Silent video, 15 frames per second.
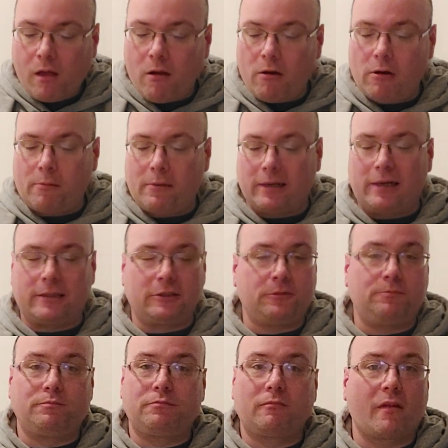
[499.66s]
Oh my gosh.
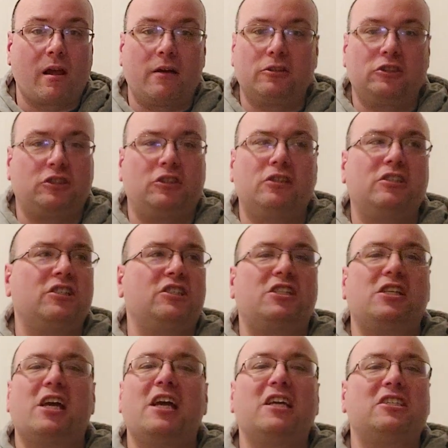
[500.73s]
Just the
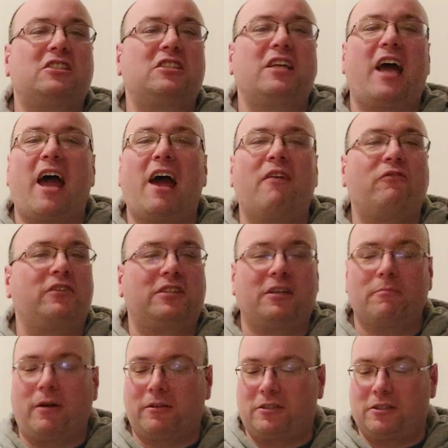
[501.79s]
taste,
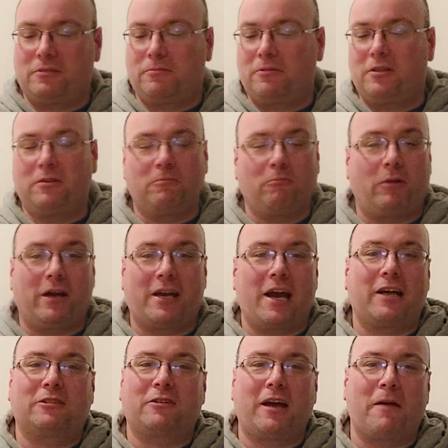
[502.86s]
everything about the White
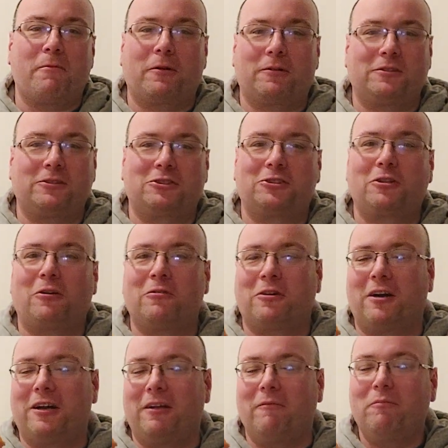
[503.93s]
Castle hamburgers are so
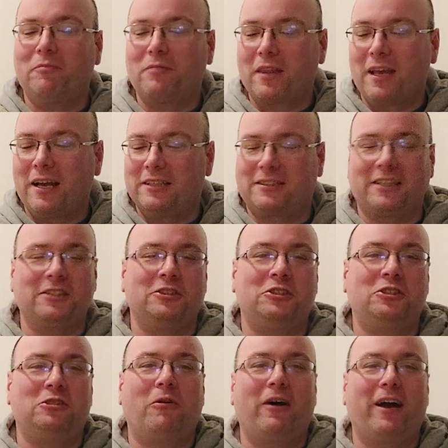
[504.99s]
good. It's like
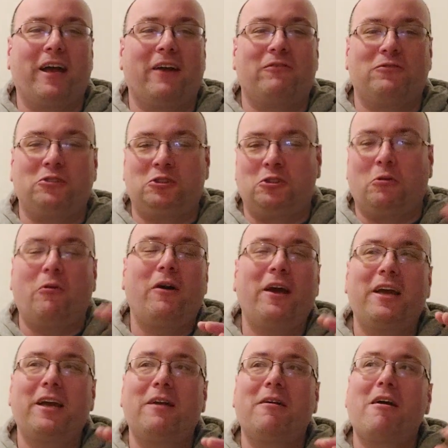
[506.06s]
Joy. If
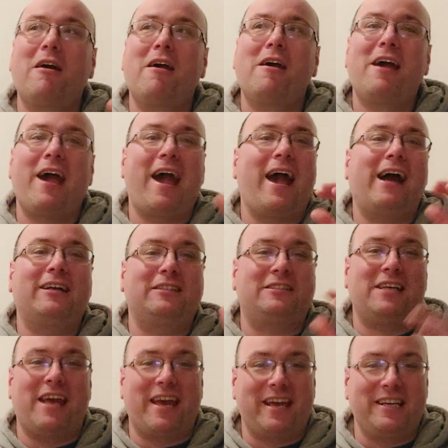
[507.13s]
Joy had a
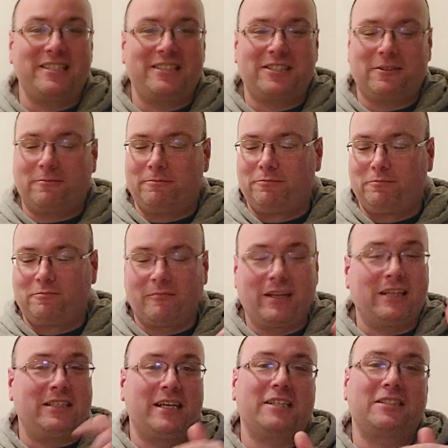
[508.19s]
taste,
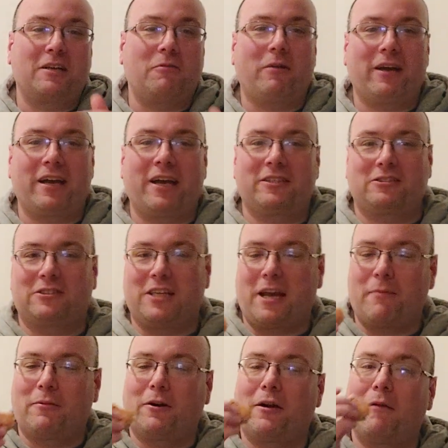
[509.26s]
it tastes like a White Castle's
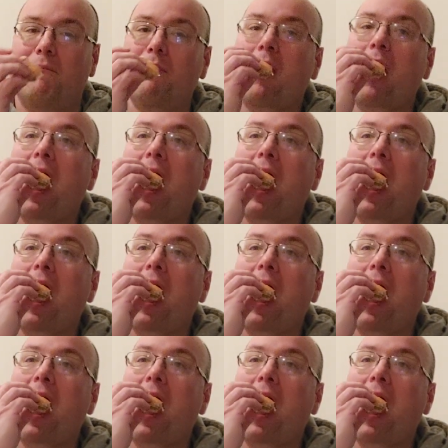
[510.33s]
hamburger.